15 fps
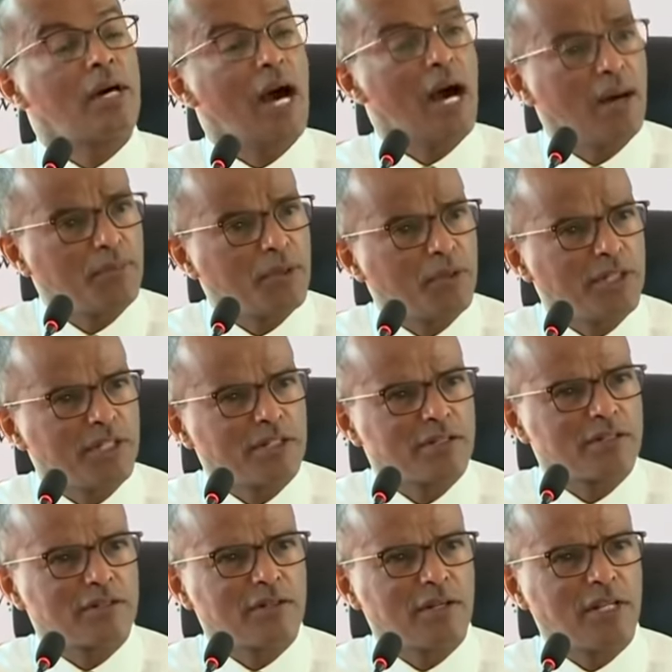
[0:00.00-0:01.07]
are happy with
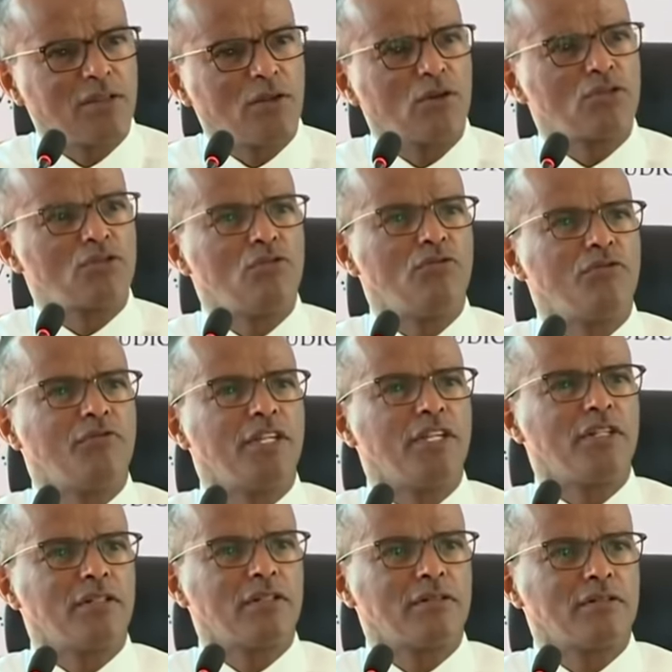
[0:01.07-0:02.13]
it, and those who
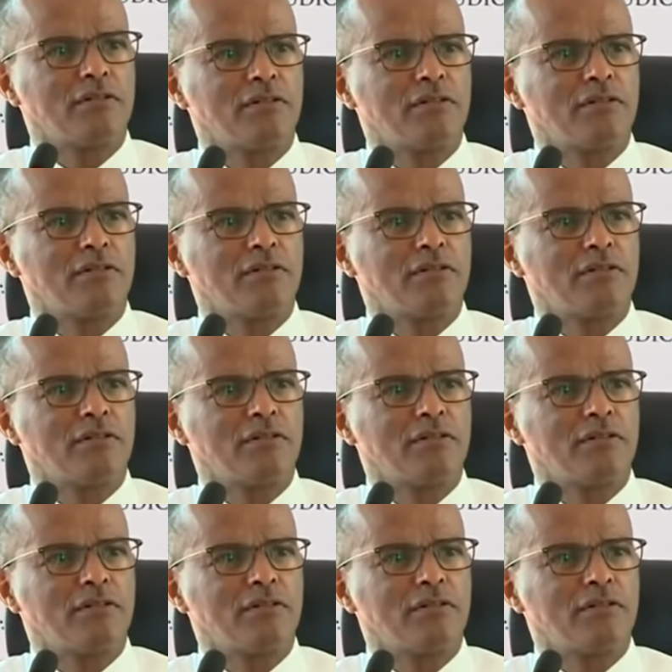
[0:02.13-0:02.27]
feel